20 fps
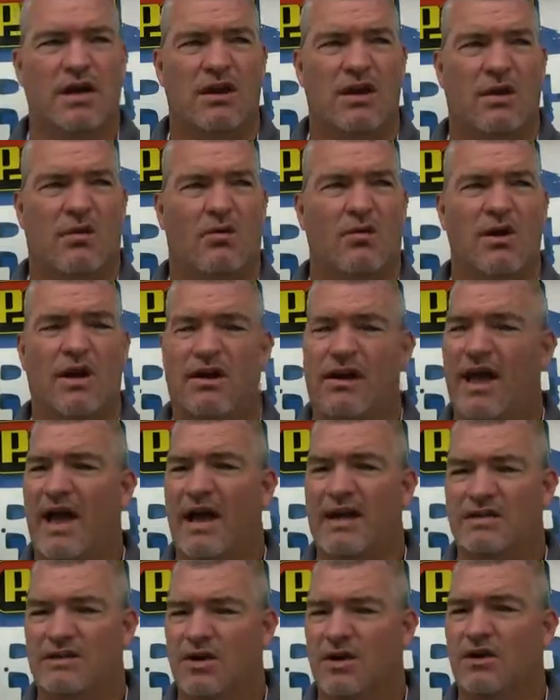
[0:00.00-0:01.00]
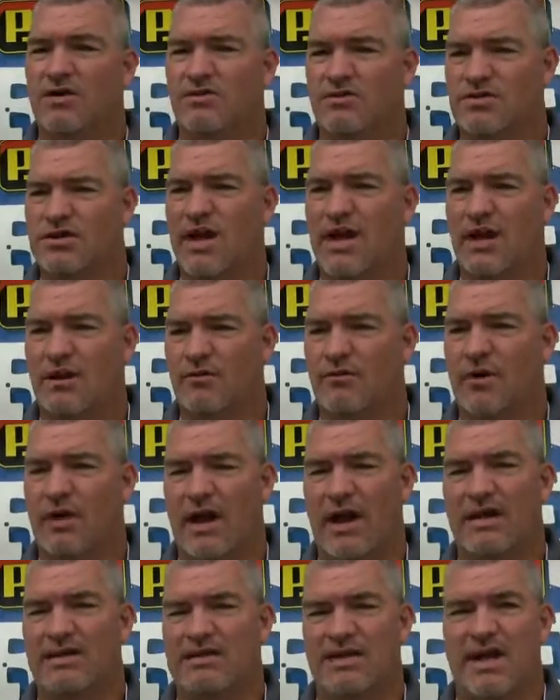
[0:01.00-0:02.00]
you know, I wanted our guys to understand and
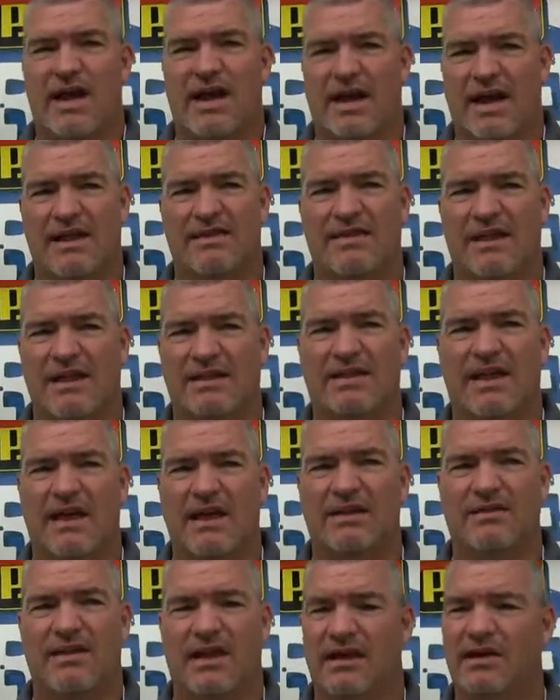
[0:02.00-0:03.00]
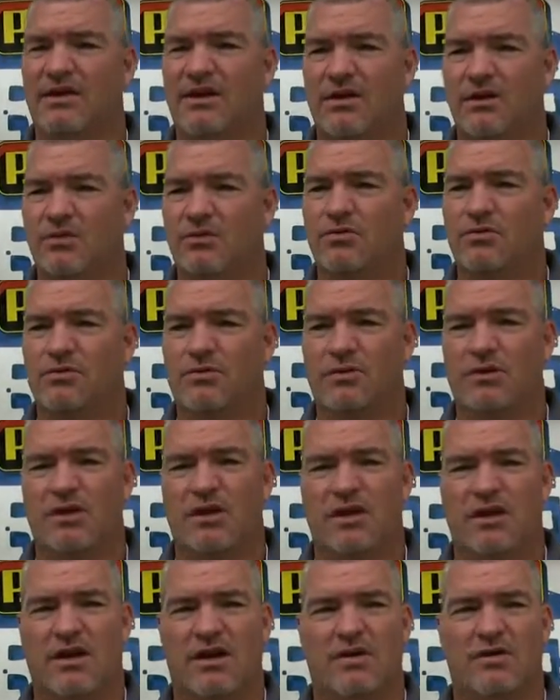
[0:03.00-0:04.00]
realize that, and I think they, they do,
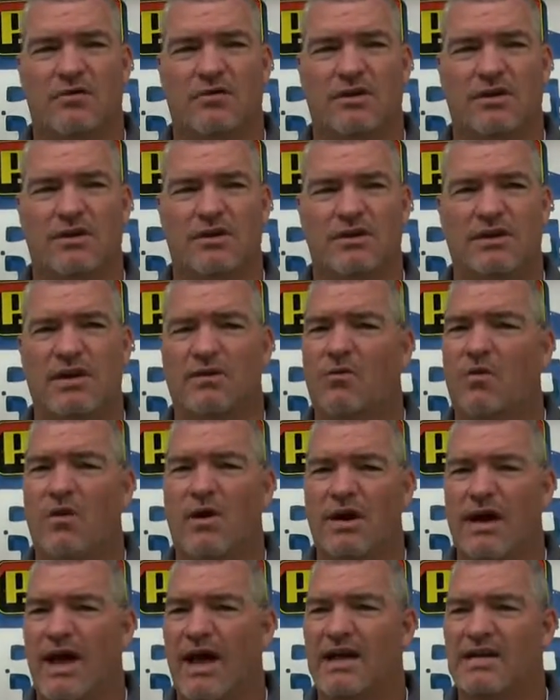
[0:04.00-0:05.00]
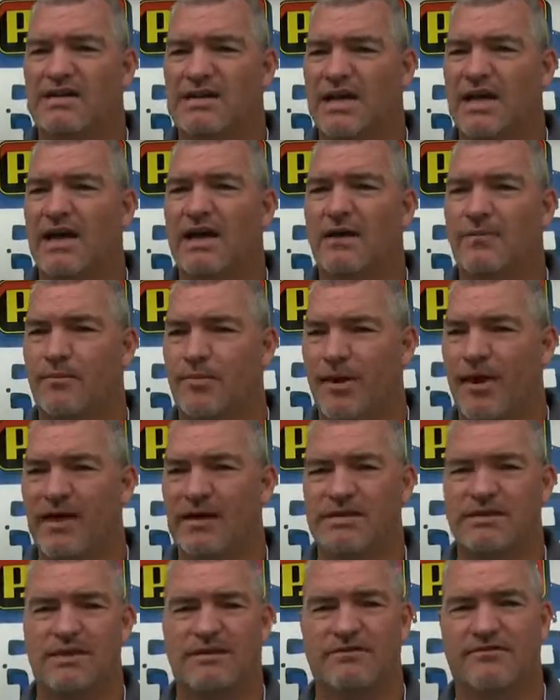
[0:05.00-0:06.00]
you know, and didn't want our guys to get
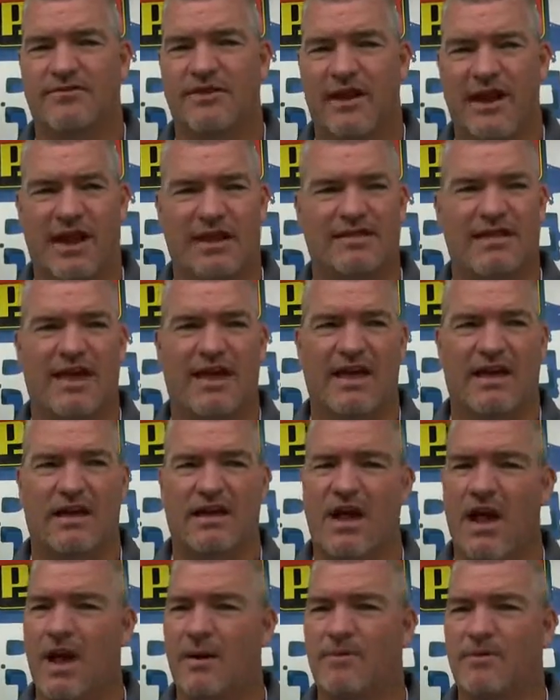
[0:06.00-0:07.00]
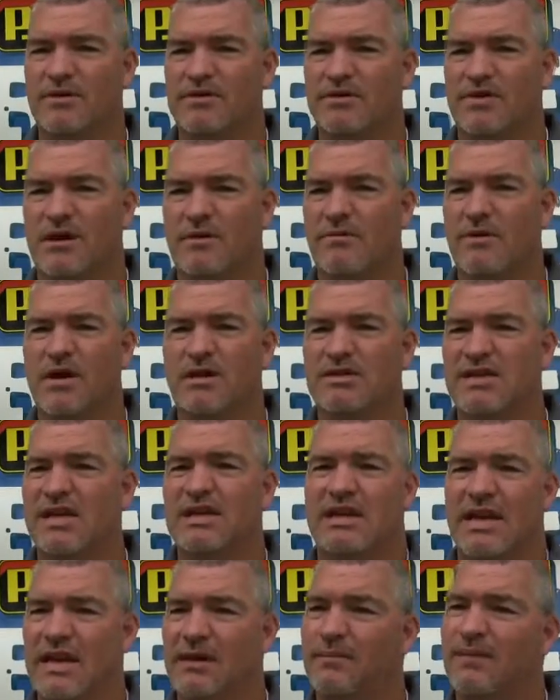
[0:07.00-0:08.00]
complacent and feel like they had accomplished something because
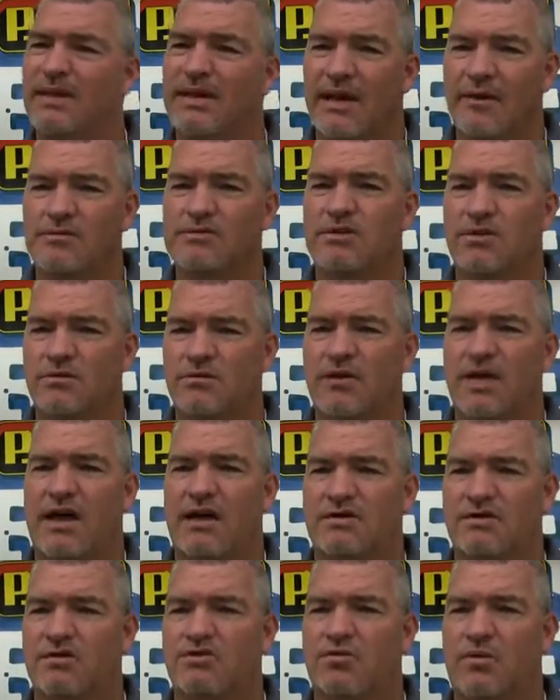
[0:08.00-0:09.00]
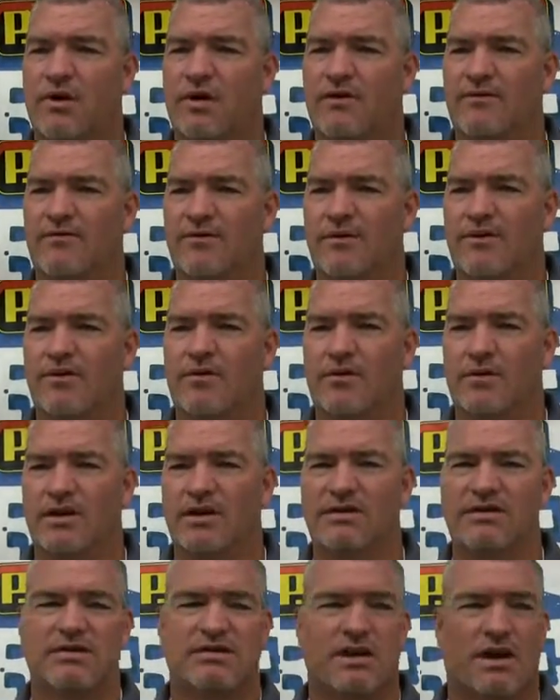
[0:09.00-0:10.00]
they did, but that was 2012, you know,
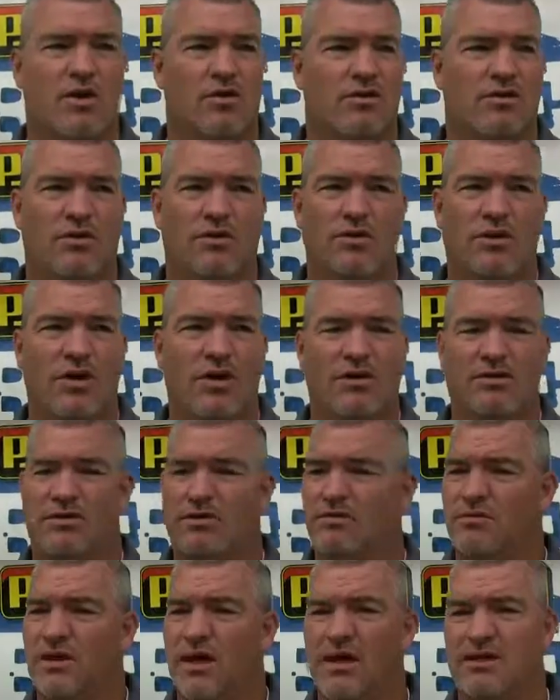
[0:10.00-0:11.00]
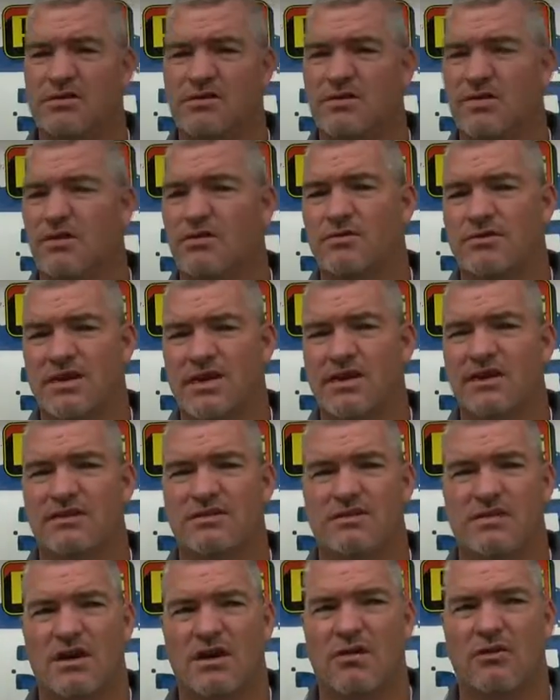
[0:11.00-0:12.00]
and this is a whole new year,
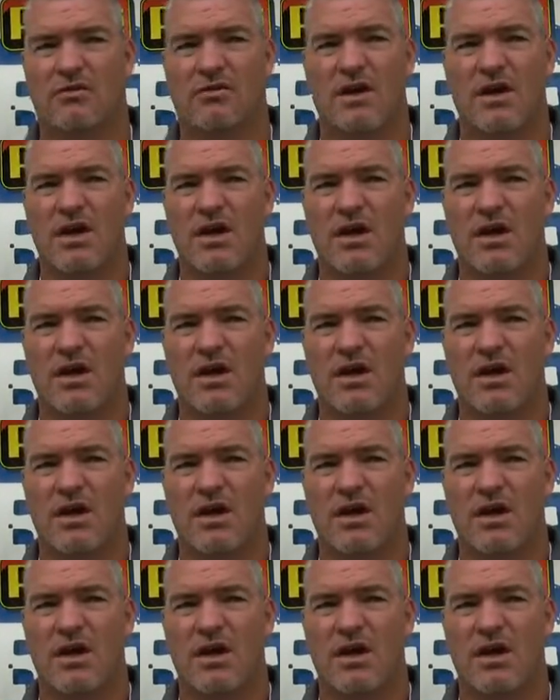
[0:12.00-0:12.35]
2013, so